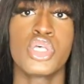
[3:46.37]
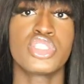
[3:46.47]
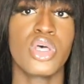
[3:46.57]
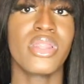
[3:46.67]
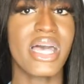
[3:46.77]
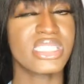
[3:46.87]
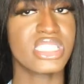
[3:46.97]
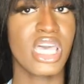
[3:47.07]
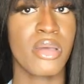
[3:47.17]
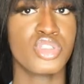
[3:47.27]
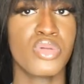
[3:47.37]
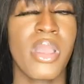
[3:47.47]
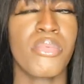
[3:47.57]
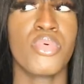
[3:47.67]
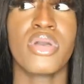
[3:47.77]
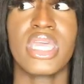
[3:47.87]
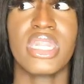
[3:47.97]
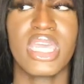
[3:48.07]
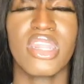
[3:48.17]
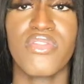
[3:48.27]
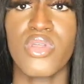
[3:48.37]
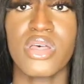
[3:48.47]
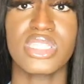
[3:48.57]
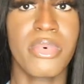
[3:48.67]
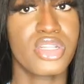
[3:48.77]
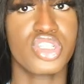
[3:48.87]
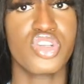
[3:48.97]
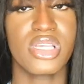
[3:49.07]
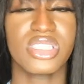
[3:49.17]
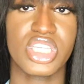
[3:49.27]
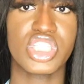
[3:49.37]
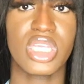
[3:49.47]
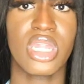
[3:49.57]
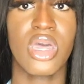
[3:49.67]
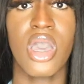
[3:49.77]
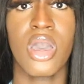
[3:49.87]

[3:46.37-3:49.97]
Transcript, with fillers: So lots of times you probably will get negative thoughts about your transition.